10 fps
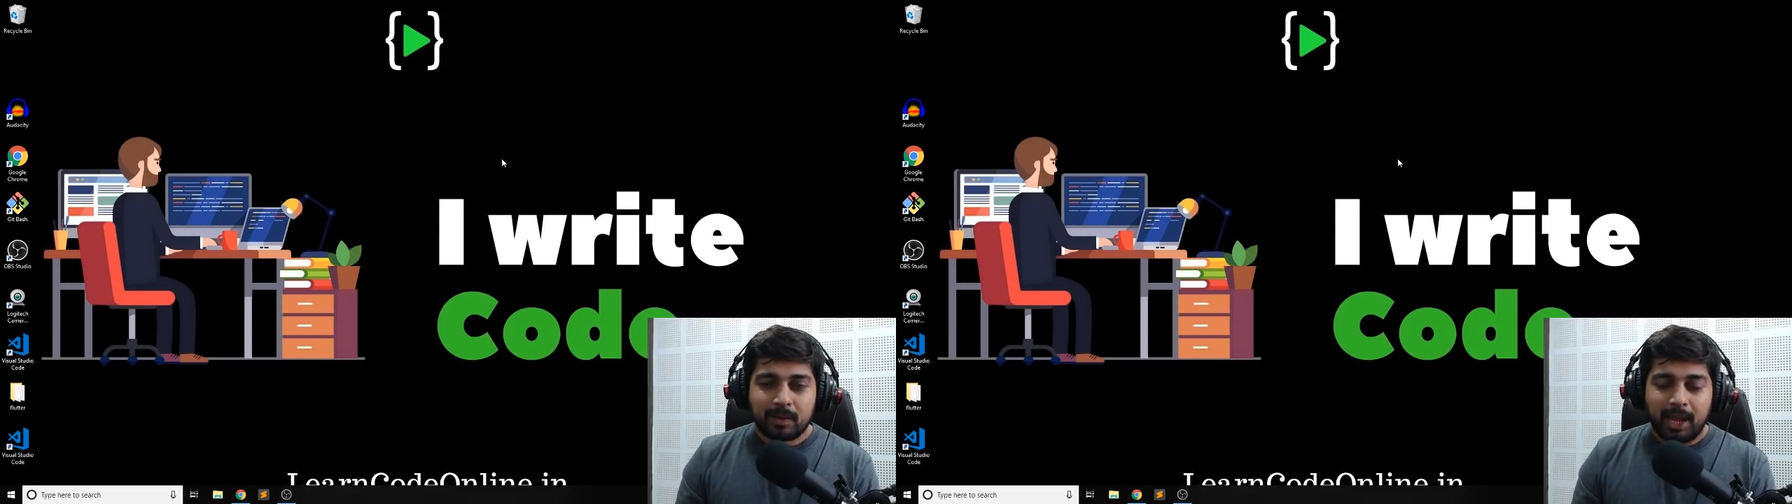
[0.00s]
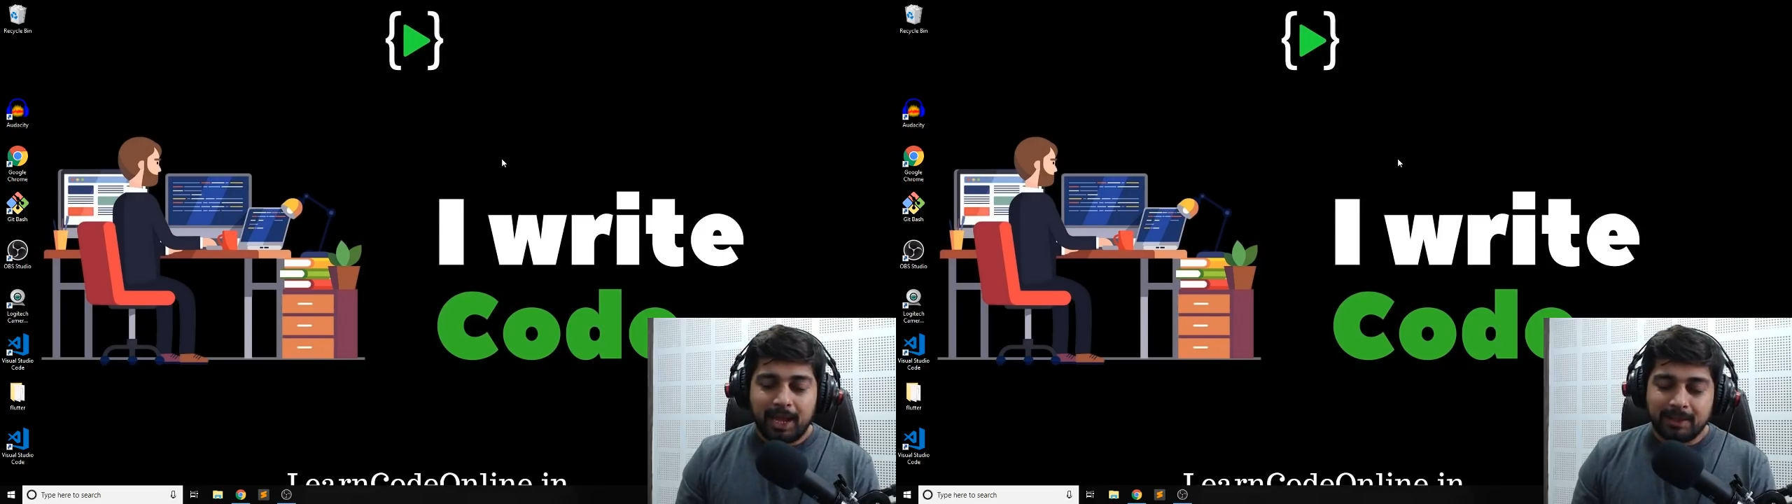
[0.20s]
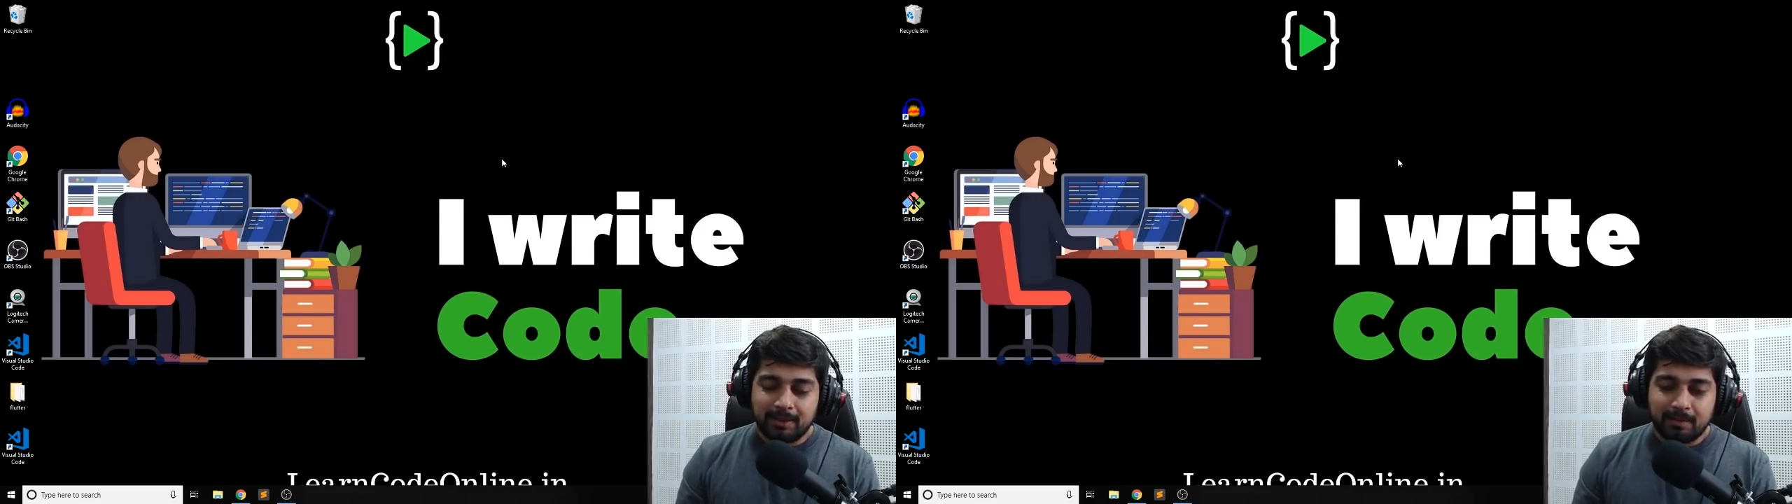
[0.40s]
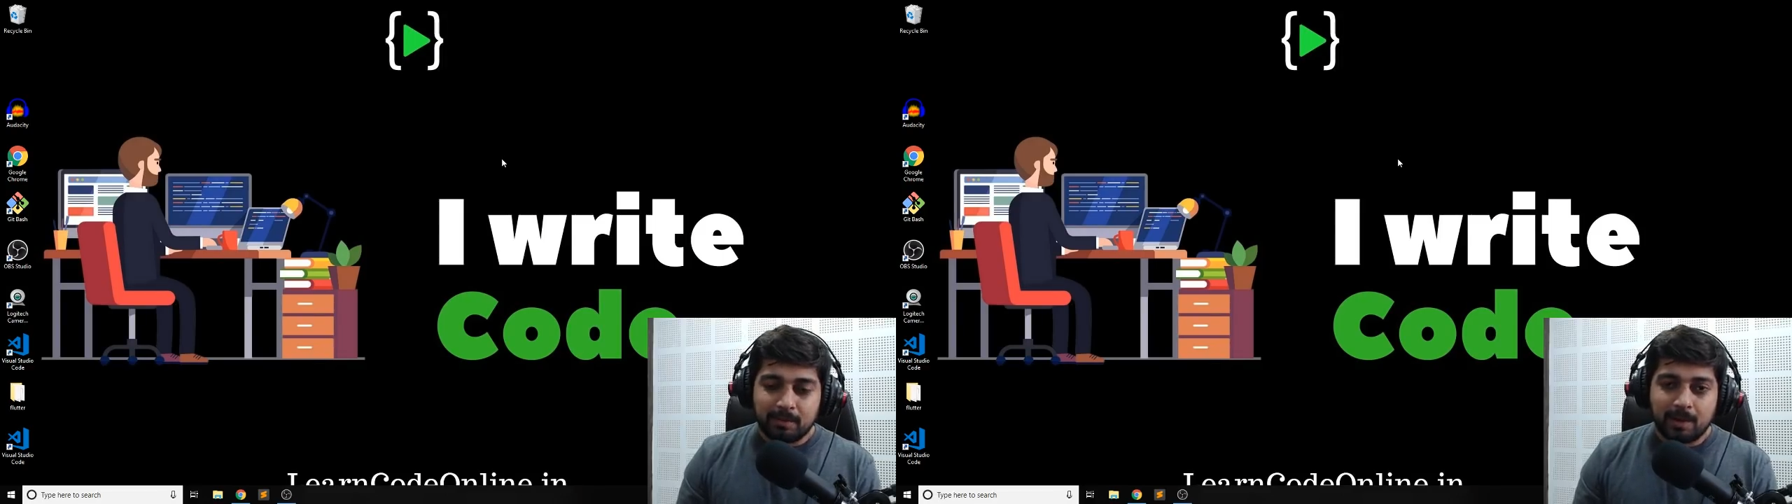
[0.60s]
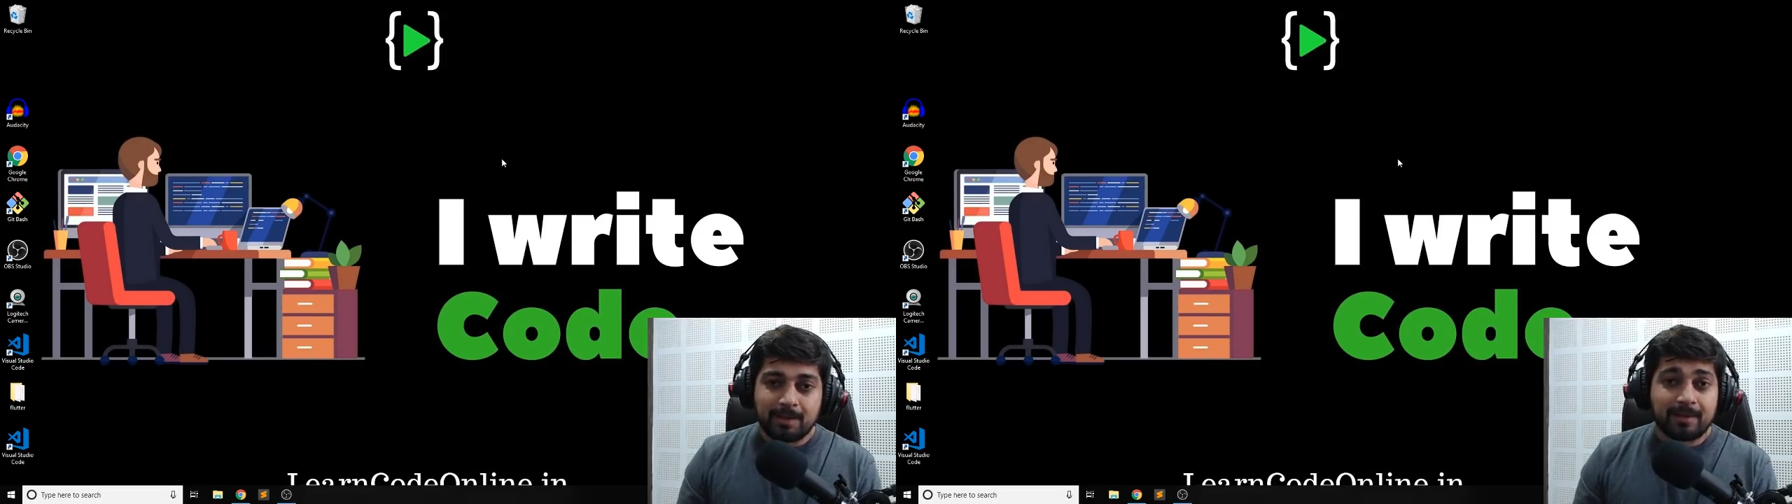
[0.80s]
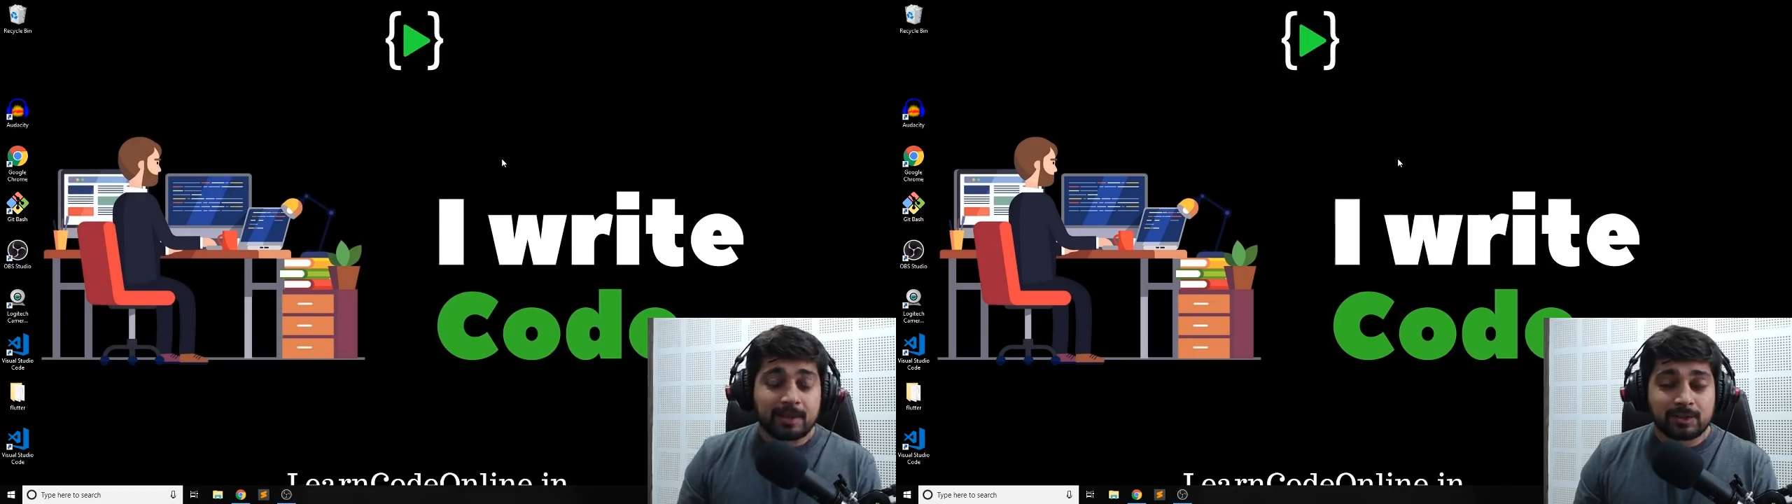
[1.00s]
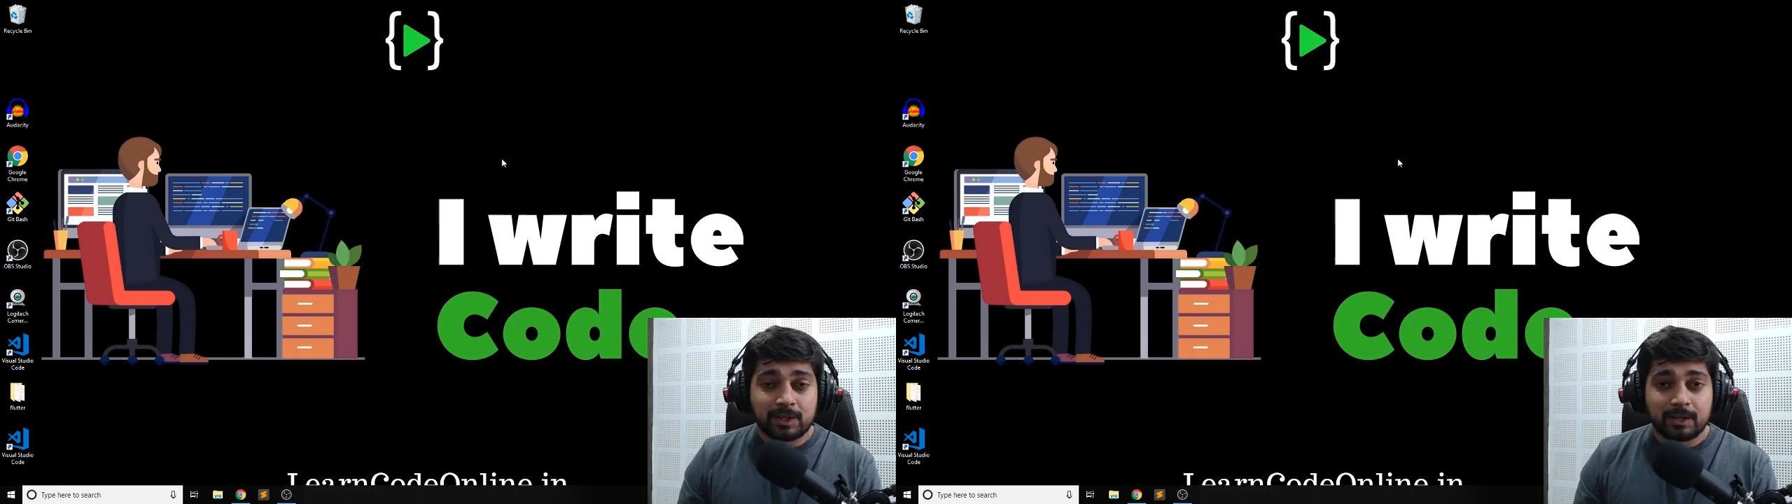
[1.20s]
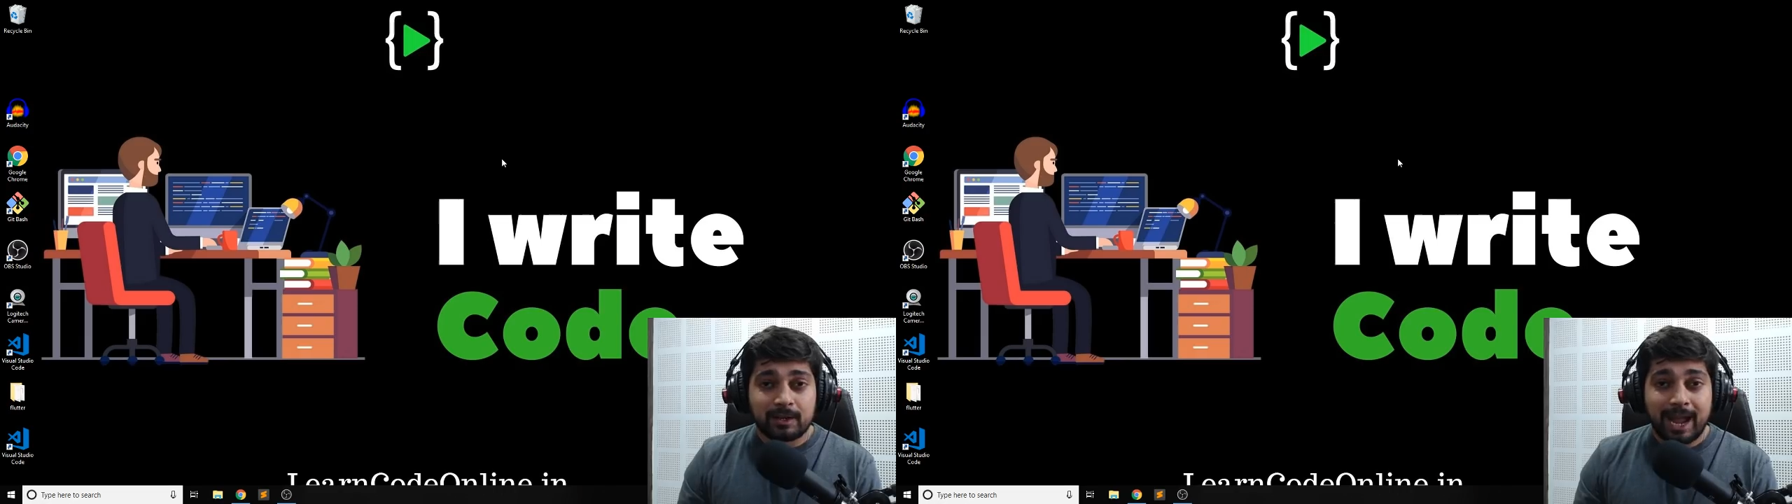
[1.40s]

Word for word: Hey there everyone, Hitesh here